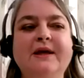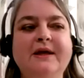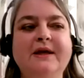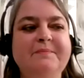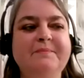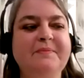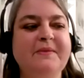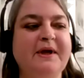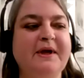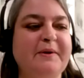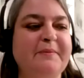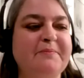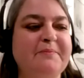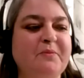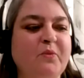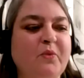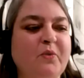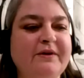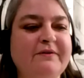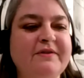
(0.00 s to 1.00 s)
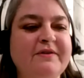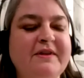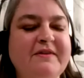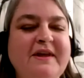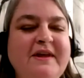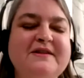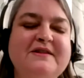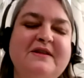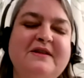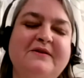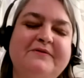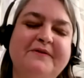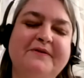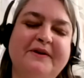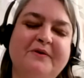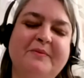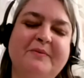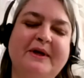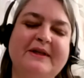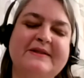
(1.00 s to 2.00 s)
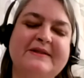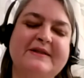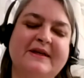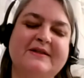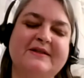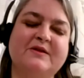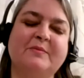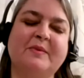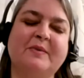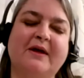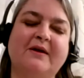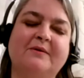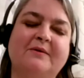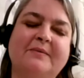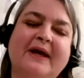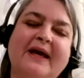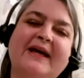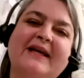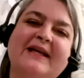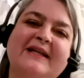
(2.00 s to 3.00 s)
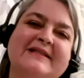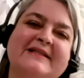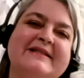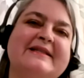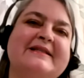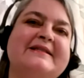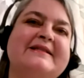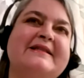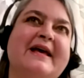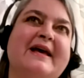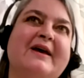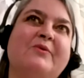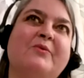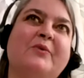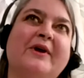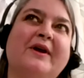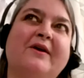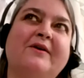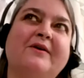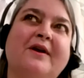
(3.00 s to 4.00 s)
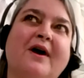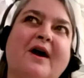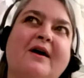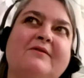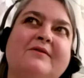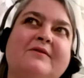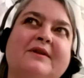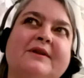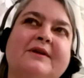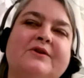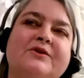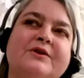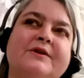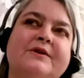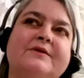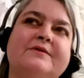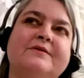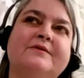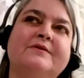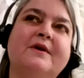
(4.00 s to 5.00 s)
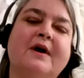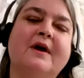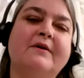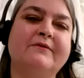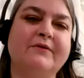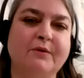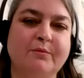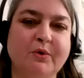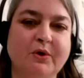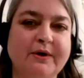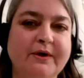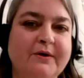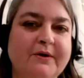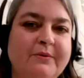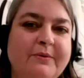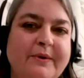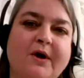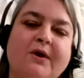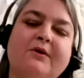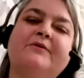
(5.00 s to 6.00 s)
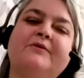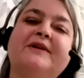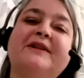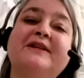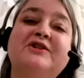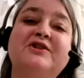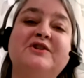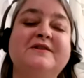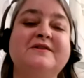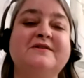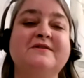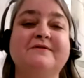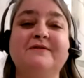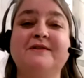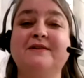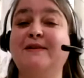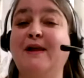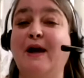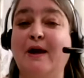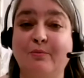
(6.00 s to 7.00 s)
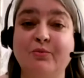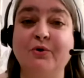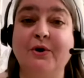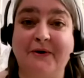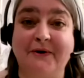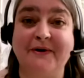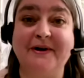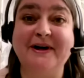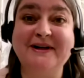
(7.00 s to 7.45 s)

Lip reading: One of the things that a friend of mine says about pagans is that we are not religions of the book. We are religions of the library.